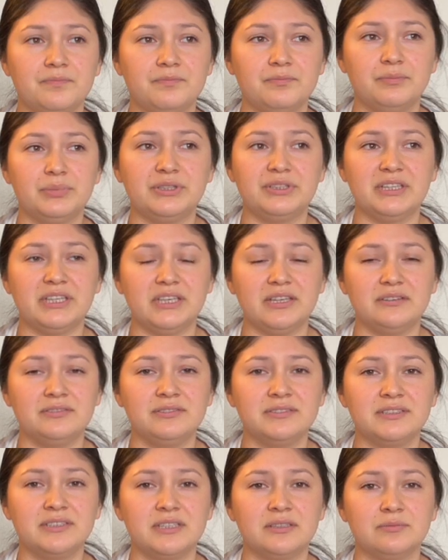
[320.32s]

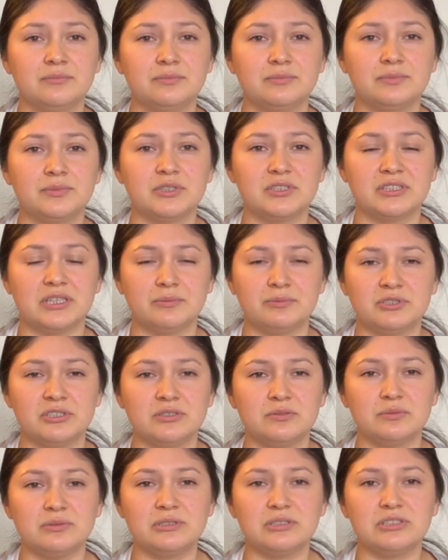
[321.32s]
beliefs and
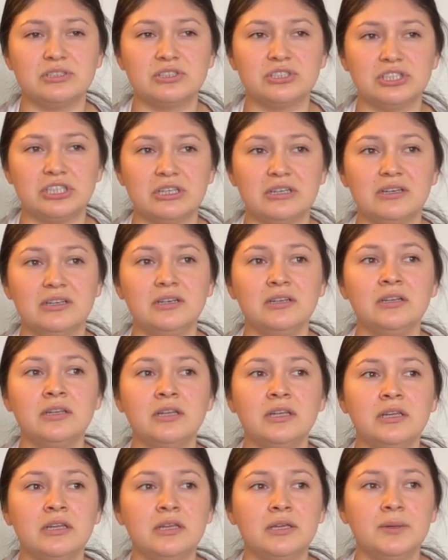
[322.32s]
perceptions, which is good,
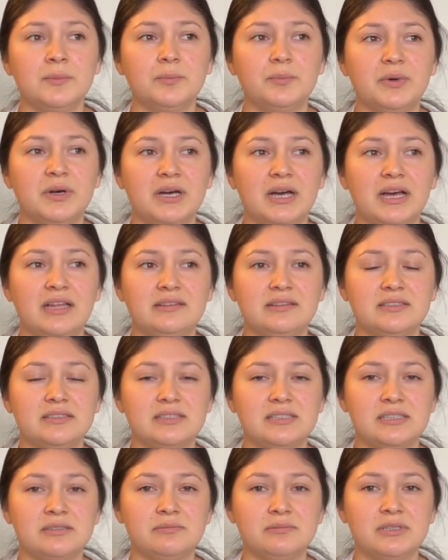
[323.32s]
but at the
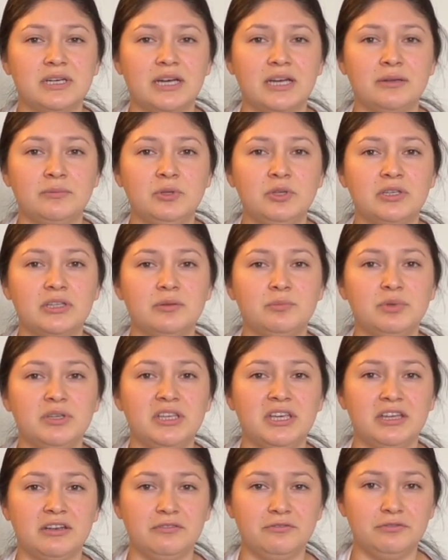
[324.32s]
same time, you could
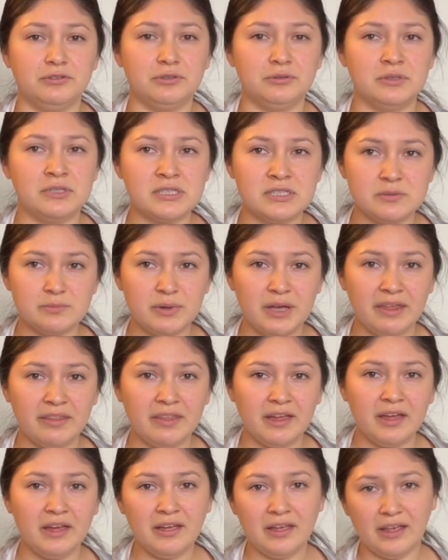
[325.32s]
be influenced by
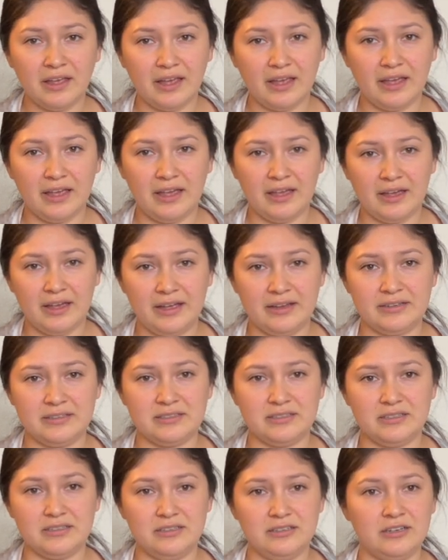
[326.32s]
that and
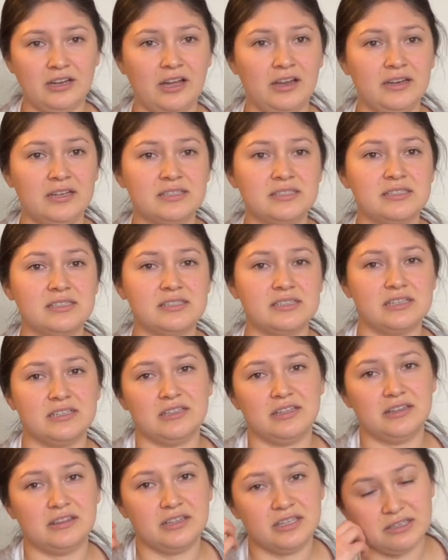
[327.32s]
not
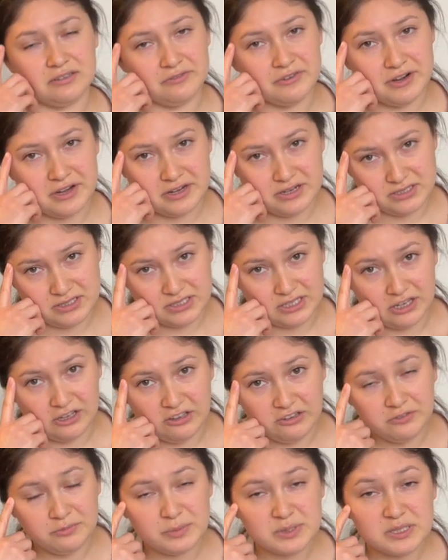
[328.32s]
necessarily think for
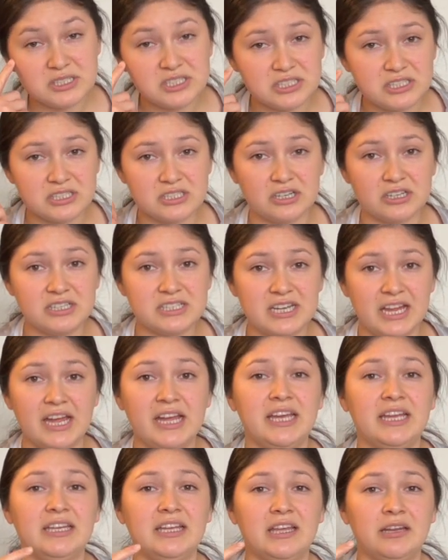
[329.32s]
yourself, but just start
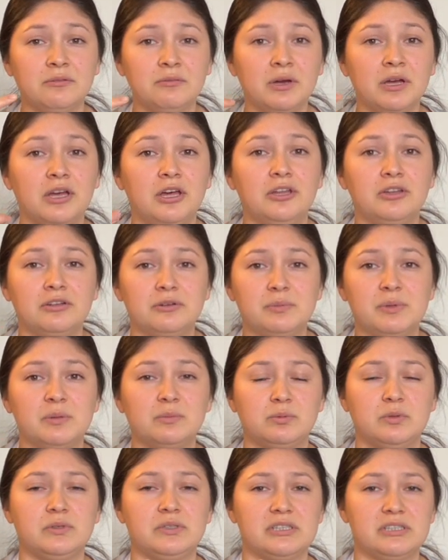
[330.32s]
taking in what other
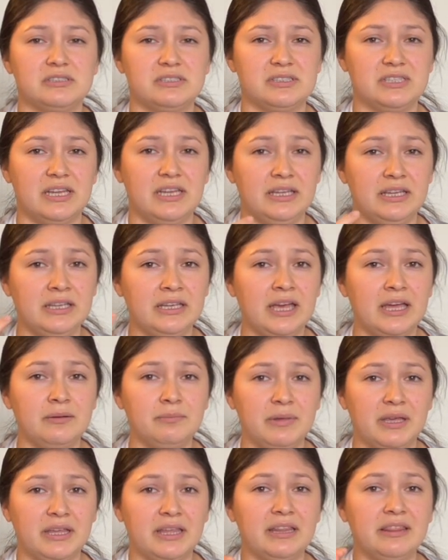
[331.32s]
people are saying and
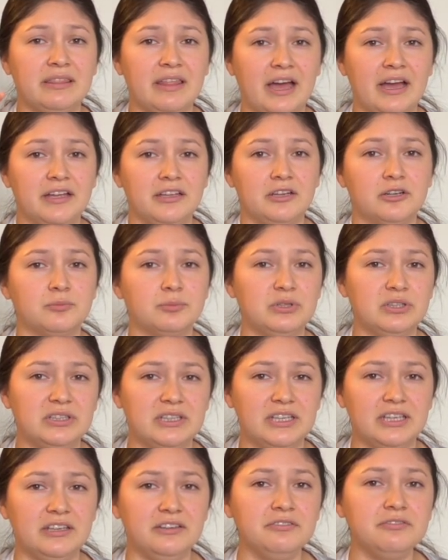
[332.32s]
making that your
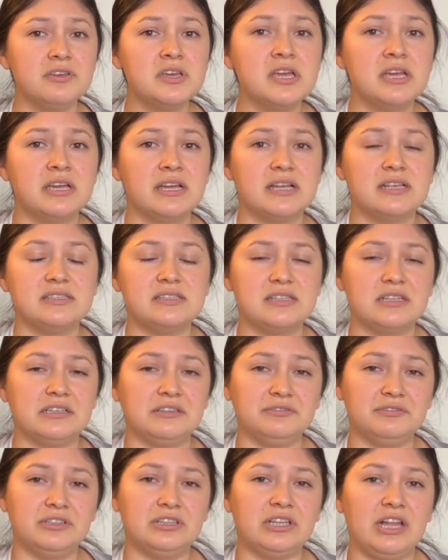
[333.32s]
belief instead
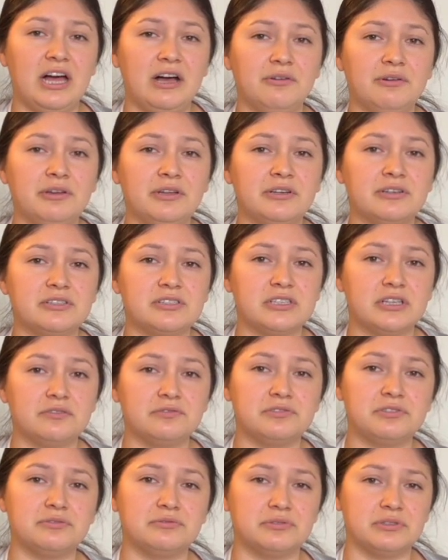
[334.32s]
of allowing yourself
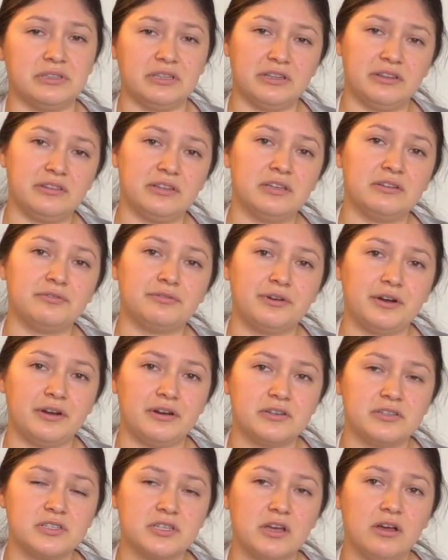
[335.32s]
to really think for
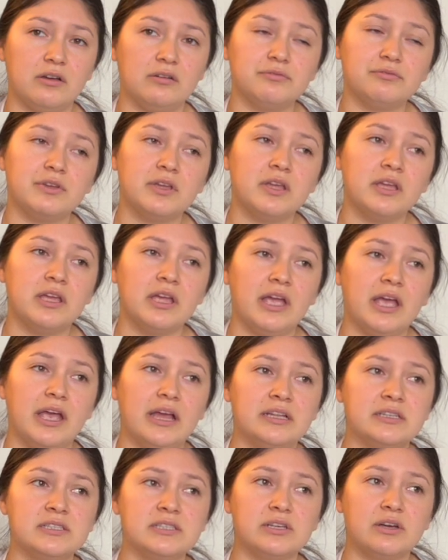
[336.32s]
yourself.
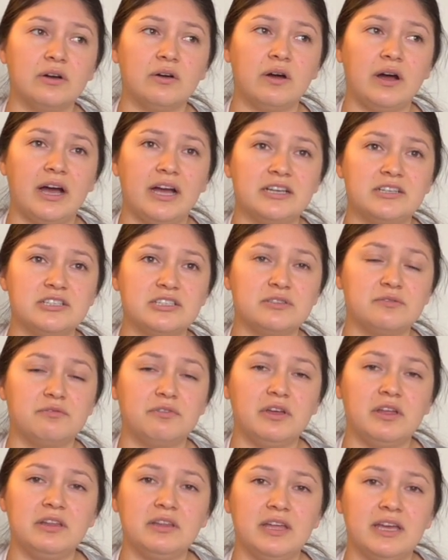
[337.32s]
And so I just
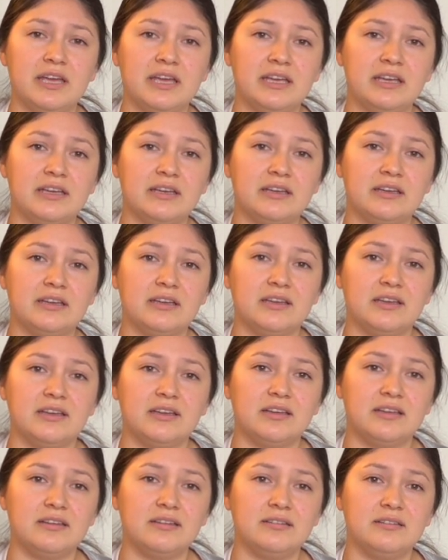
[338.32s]
felt like
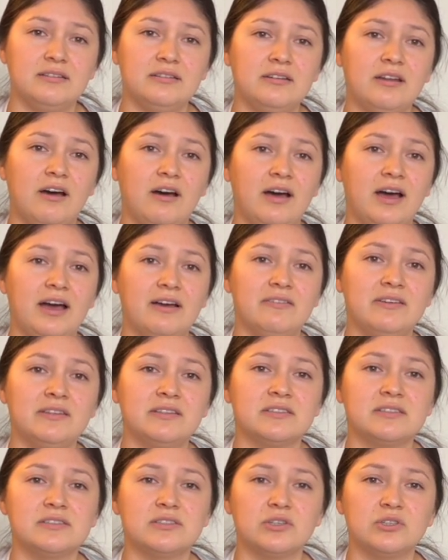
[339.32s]
not having
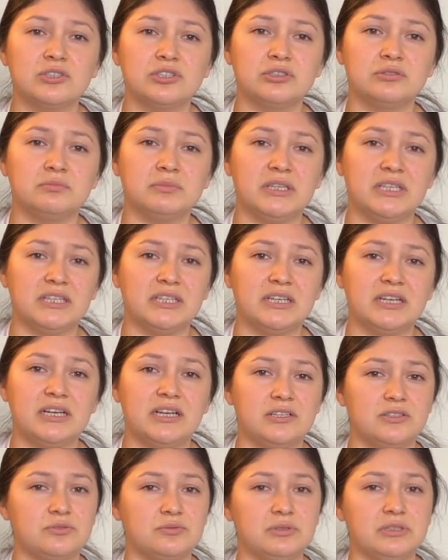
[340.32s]
the social media
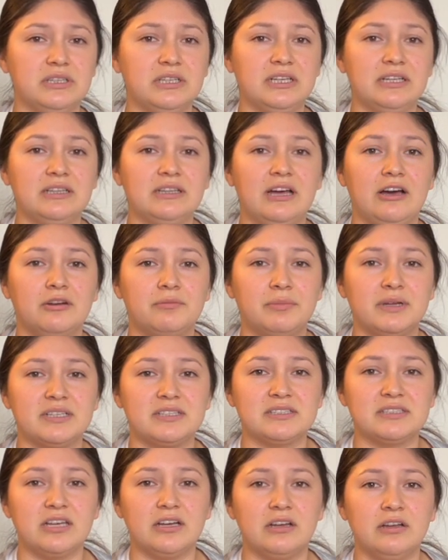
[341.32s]
has really allowed
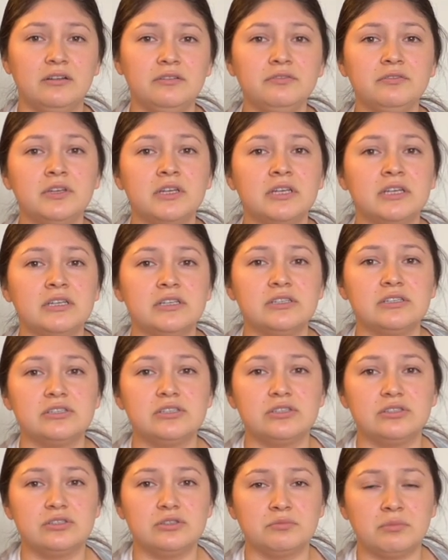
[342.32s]
myself
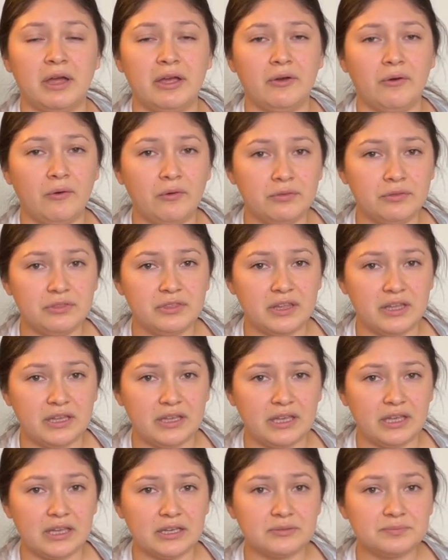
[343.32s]
to do my own
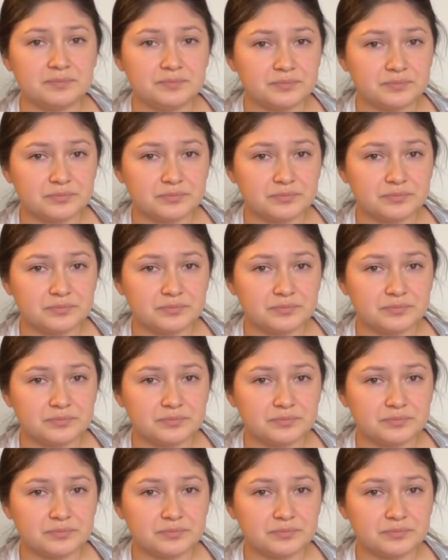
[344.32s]
thinking.